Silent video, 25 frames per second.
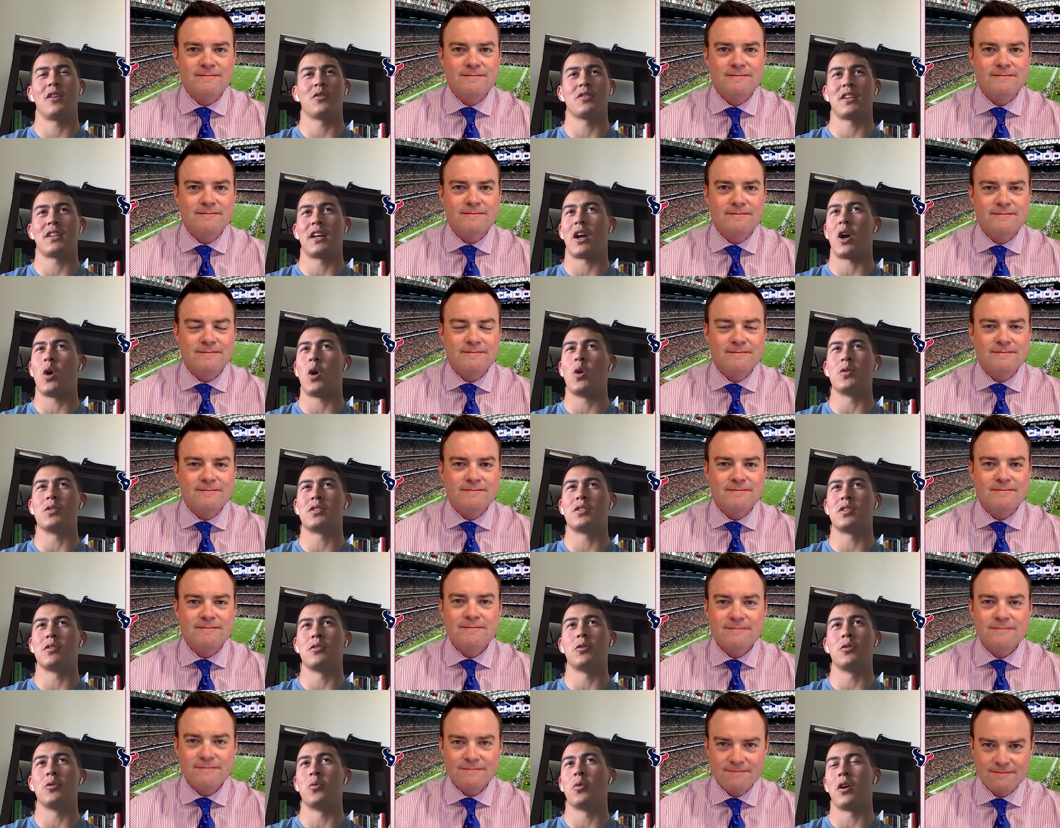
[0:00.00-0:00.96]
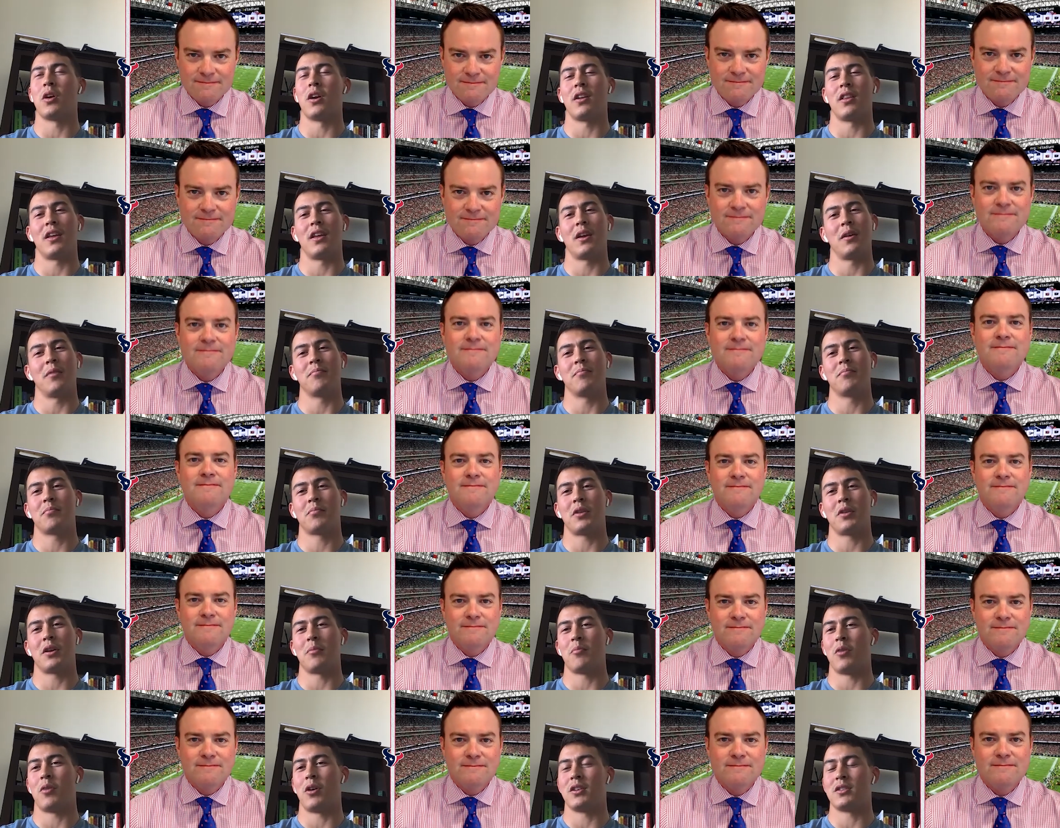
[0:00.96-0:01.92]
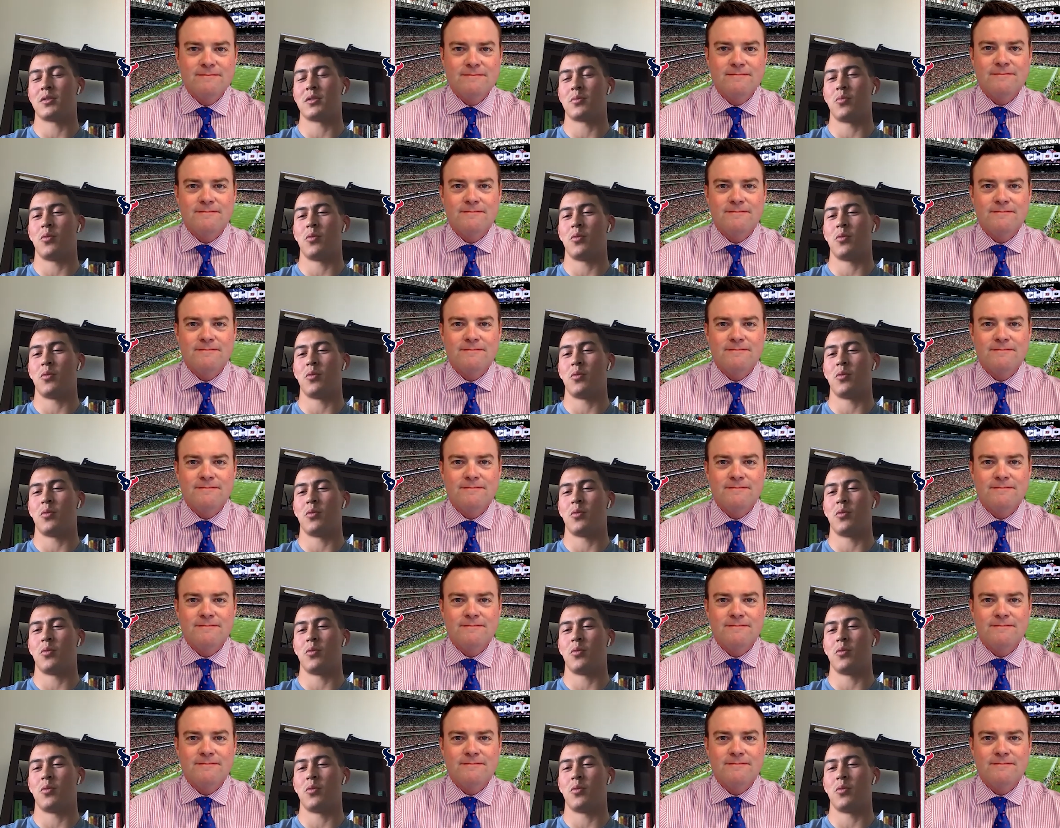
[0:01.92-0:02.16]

Speaker 1: It was like 0-2 where they pretty much